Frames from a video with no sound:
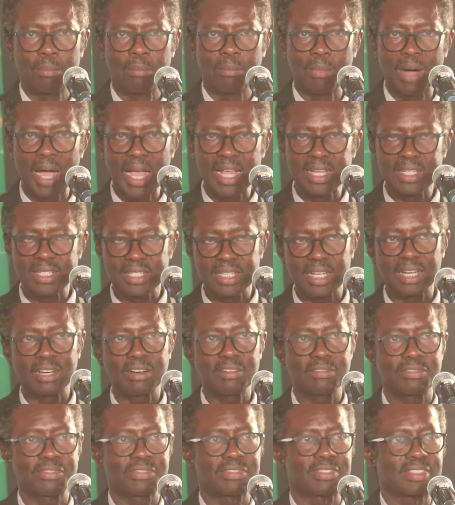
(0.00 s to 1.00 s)

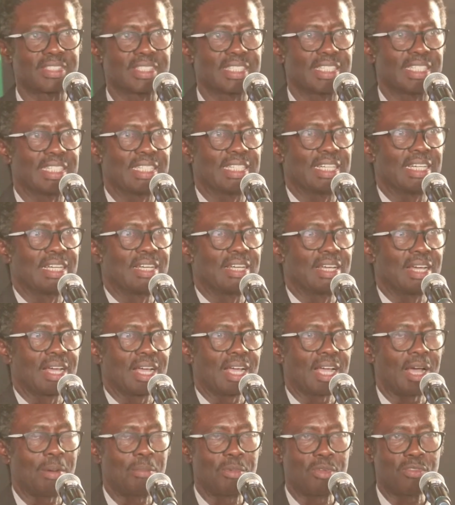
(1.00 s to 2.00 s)
Myself,
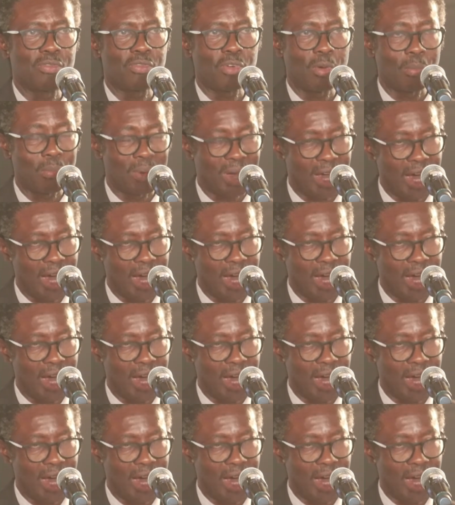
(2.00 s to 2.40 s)
coming from